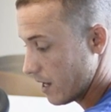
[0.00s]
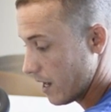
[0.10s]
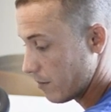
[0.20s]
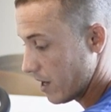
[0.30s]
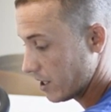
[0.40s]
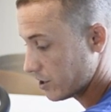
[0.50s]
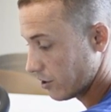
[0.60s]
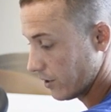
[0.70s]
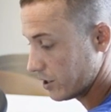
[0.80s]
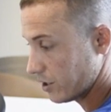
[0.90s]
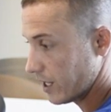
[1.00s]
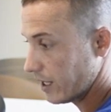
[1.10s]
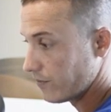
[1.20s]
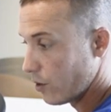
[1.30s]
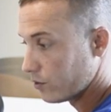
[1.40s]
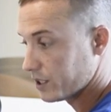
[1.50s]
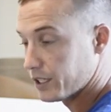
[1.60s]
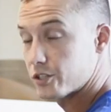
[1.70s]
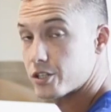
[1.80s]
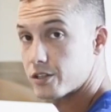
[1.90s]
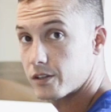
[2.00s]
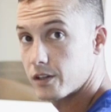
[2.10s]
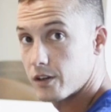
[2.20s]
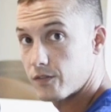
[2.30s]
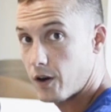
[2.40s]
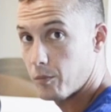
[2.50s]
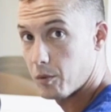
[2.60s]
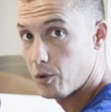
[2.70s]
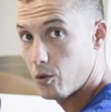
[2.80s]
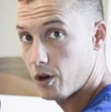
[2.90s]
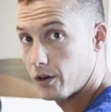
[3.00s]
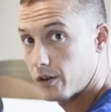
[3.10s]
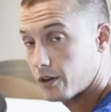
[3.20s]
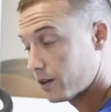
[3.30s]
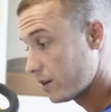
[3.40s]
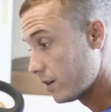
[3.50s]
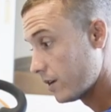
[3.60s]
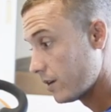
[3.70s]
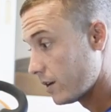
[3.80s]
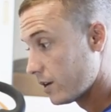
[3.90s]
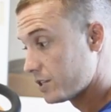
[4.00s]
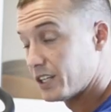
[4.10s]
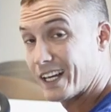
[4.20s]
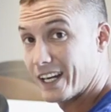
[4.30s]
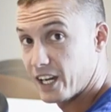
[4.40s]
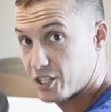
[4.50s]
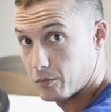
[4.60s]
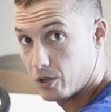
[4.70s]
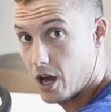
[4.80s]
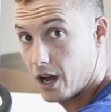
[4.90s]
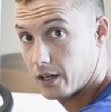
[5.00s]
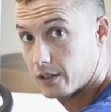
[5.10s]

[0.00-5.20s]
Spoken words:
and make sure that you're getting voltage from the board to the connection block.